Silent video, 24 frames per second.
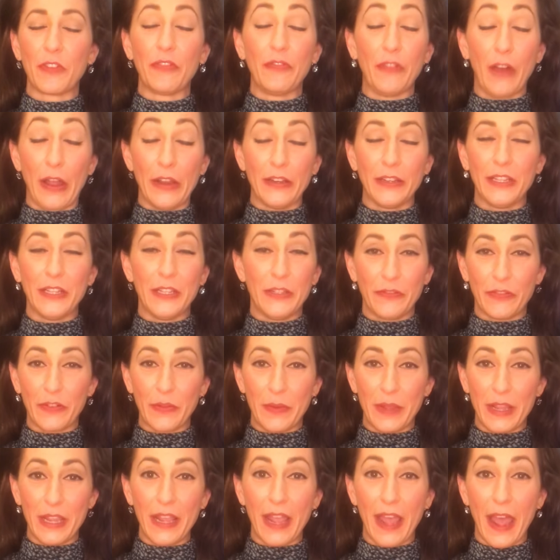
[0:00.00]
fun
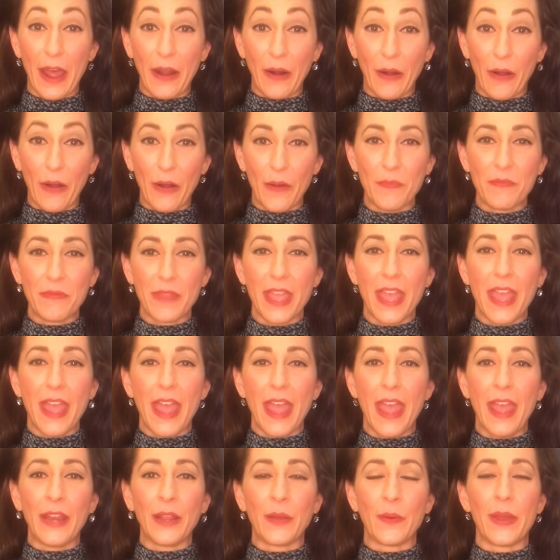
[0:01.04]
for me at all.
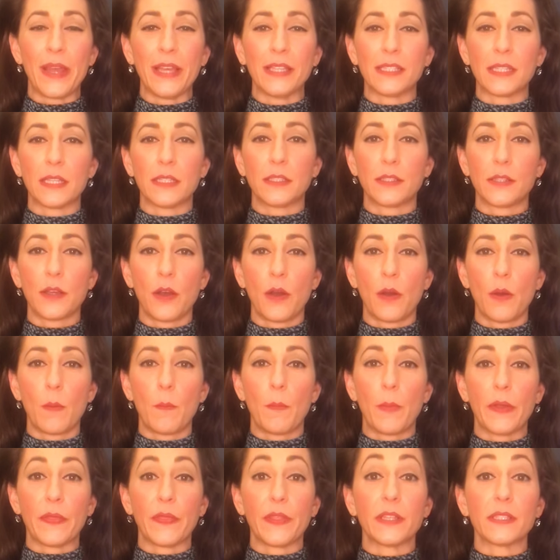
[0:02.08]
Anyways,
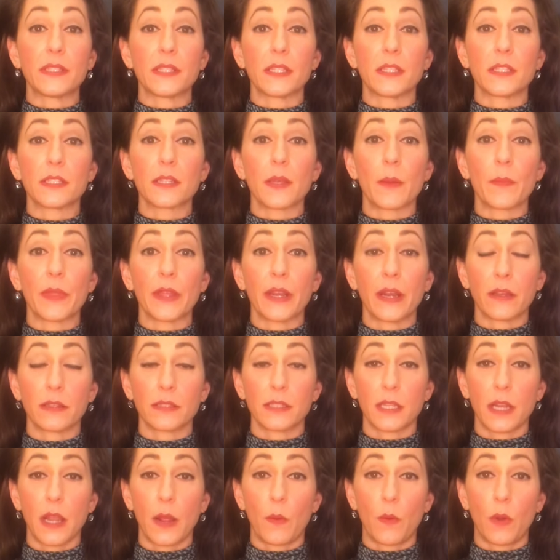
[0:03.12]
but this is something
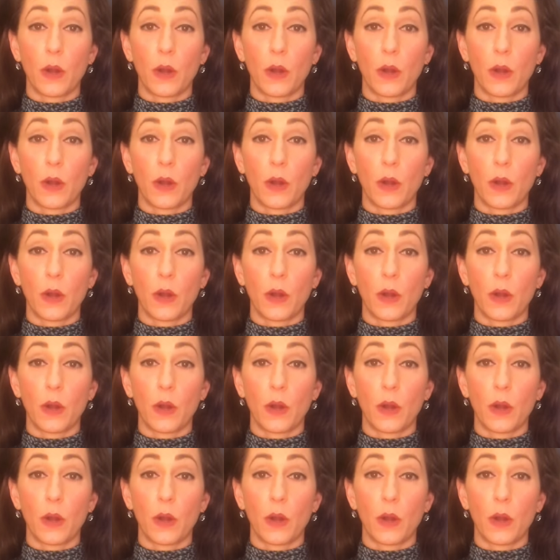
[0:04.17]
else that I